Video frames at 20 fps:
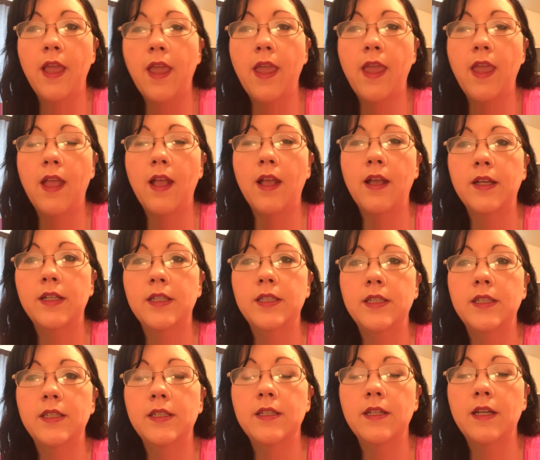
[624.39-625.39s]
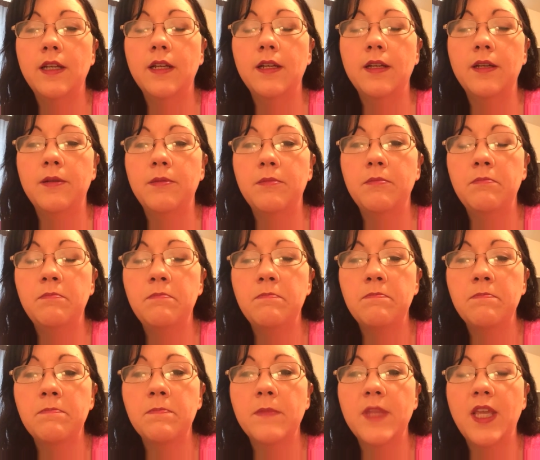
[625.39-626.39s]
And um,
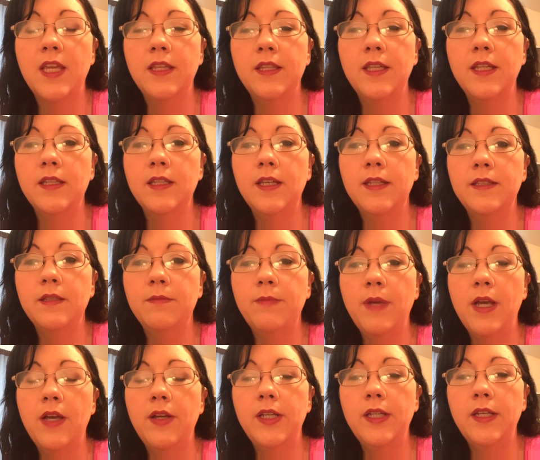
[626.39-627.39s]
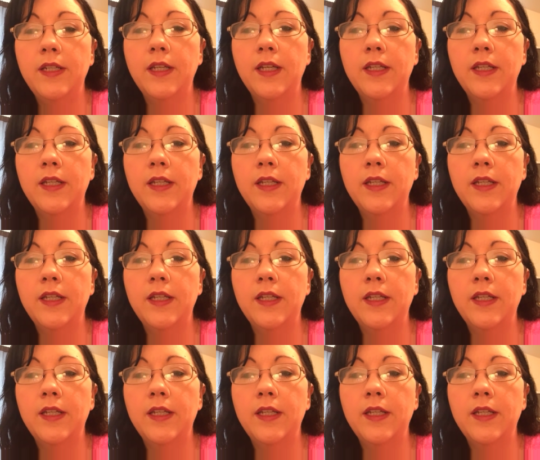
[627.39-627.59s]
I think that's about it.